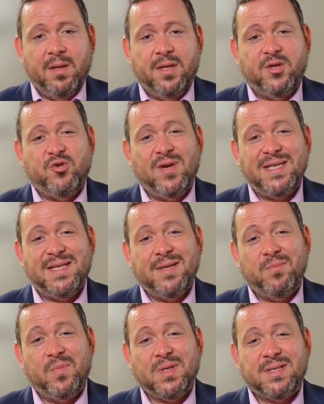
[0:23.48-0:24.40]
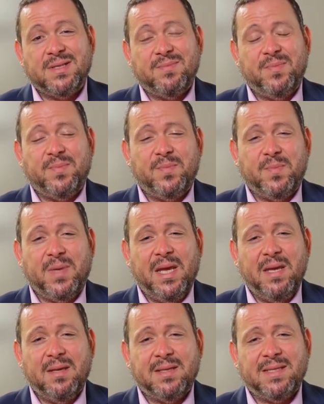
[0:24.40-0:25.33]
The dressing must
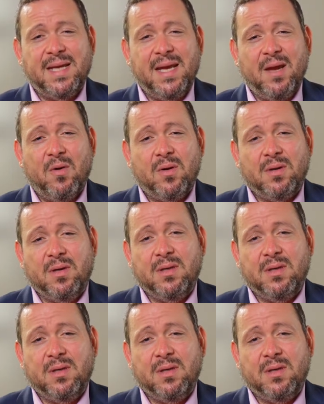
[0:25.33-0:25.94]
stay on